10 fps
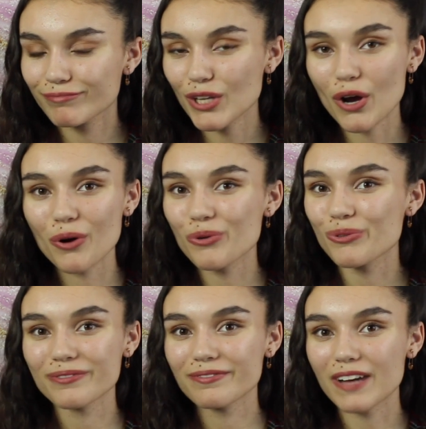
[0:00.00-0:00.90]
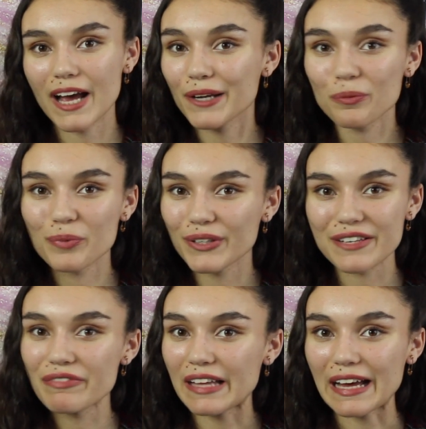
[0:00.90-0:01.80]
no, I don't
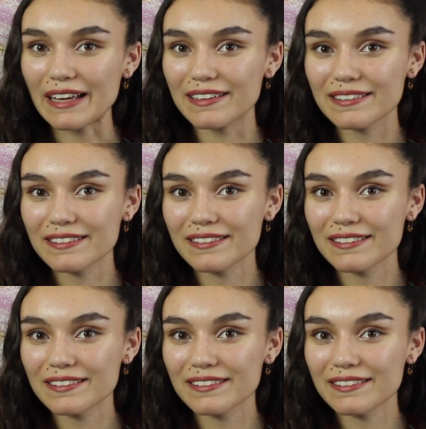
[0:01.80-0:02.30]
believe that.